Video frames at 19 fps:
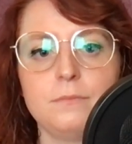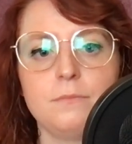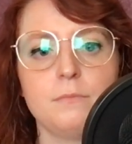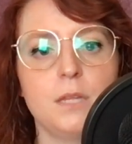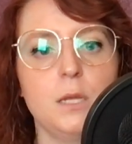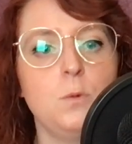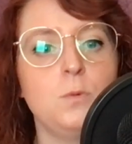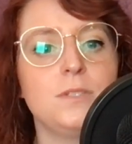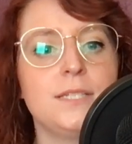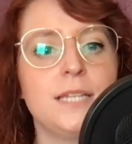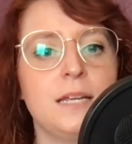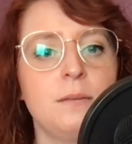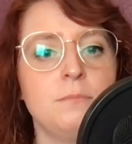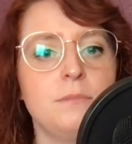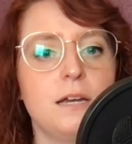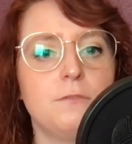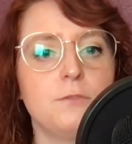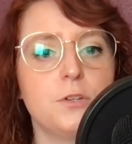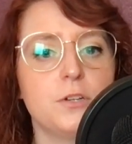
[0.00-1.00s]
He was named
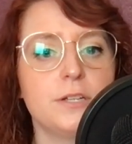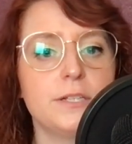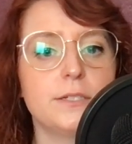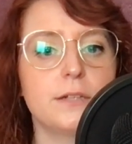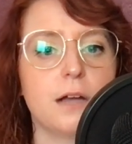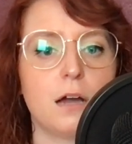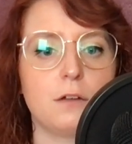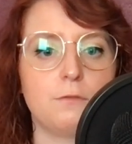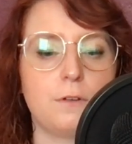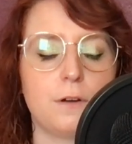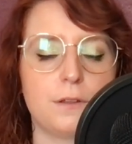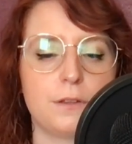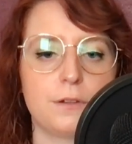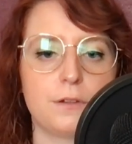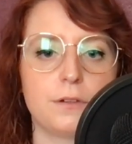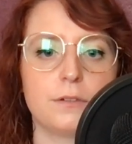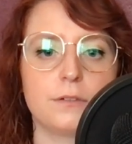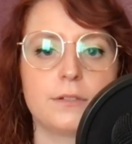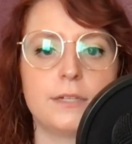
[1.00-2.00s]
after his
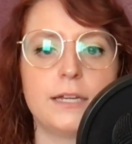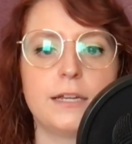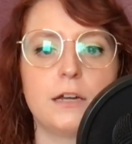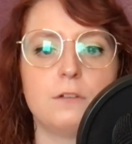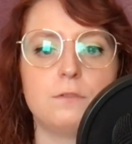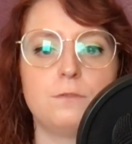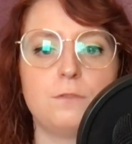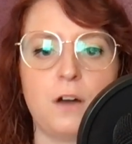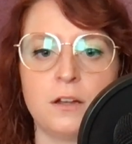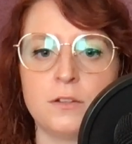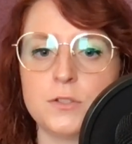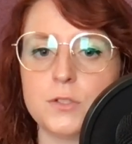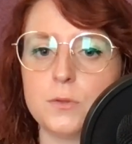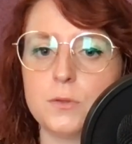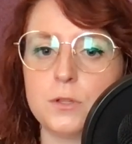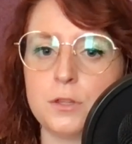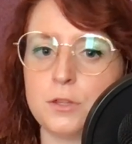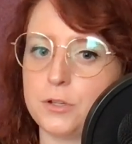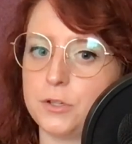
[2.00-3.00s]
godfather, King Alfonso
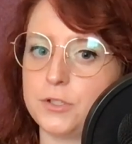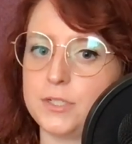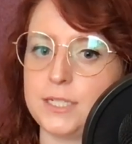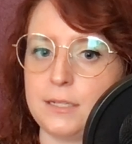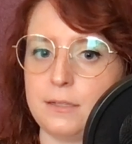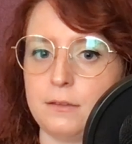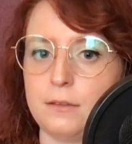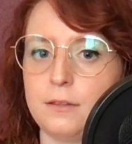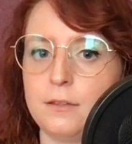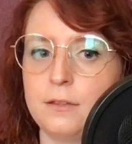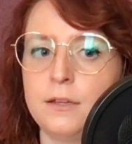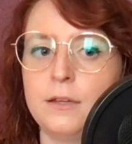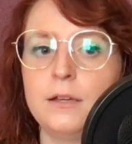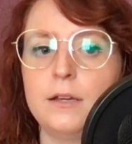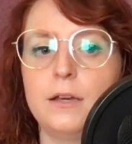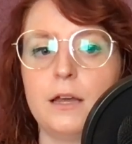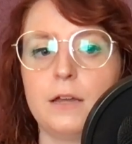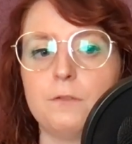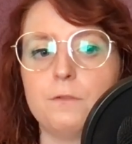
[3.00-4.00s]
XIII,
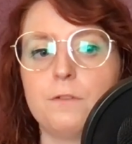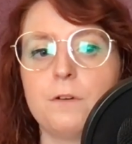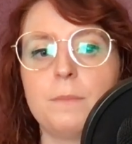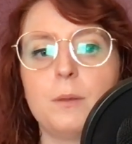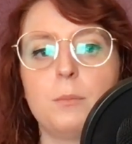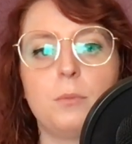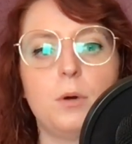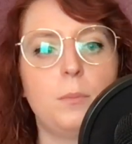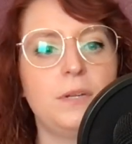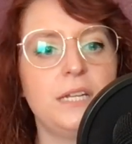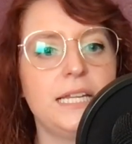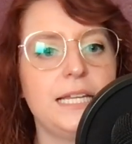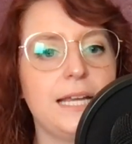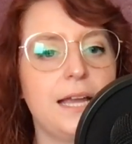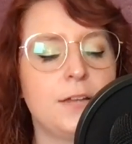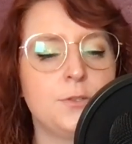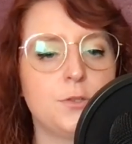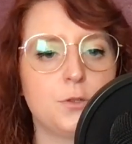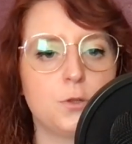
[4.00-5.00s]
and from the moment he
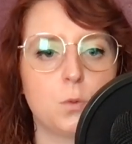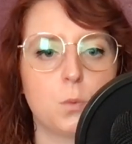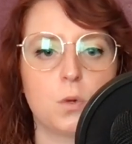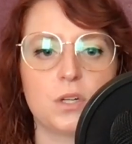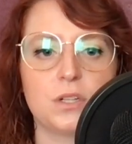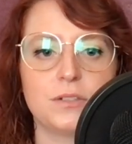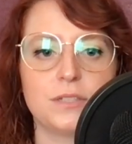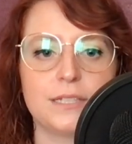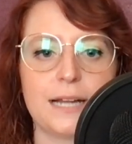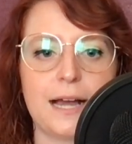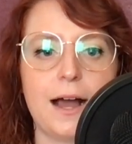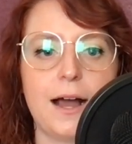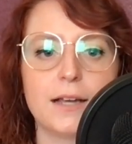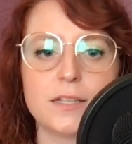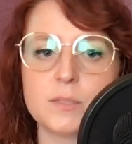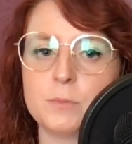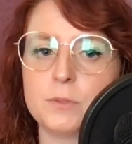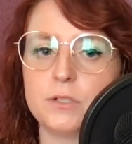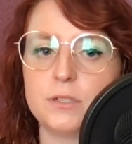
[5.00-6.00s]
entered the world in a
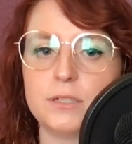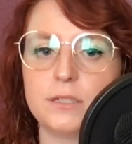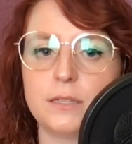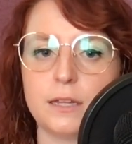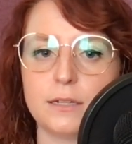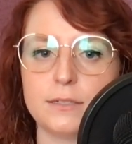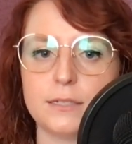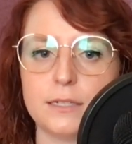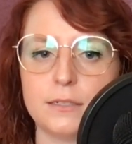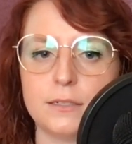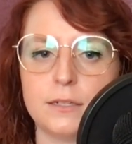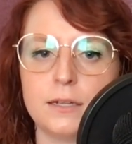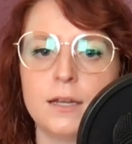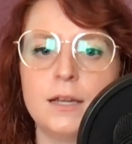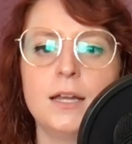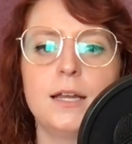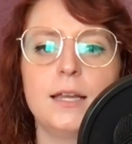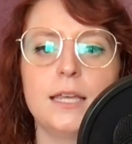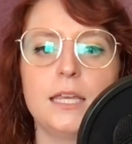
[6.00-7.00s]
hospital in London,
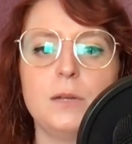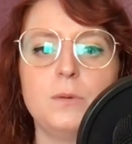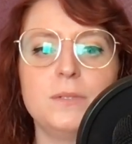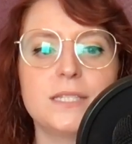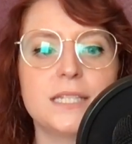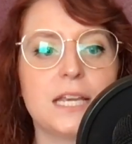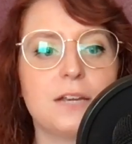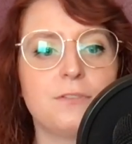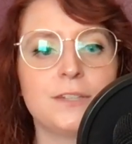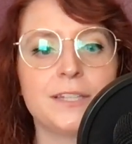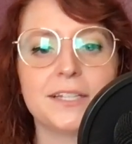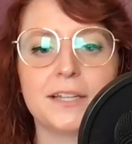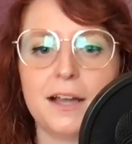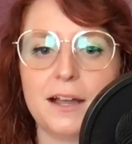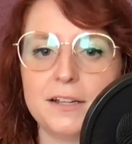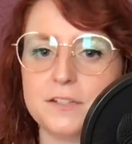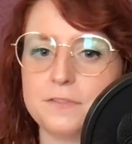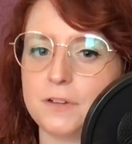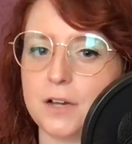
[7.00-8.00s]
he was given the
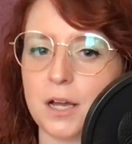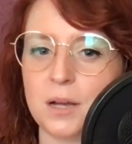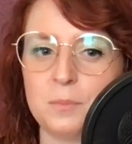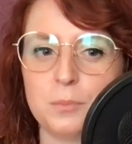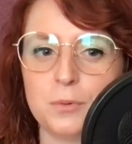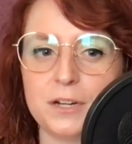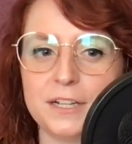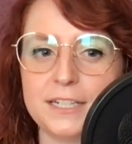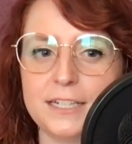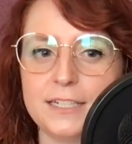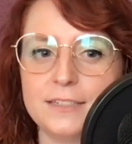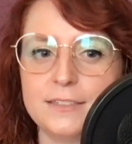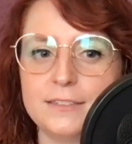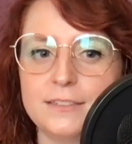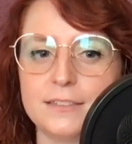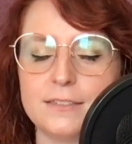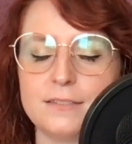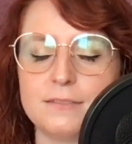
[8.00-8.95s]
kind of upbringing that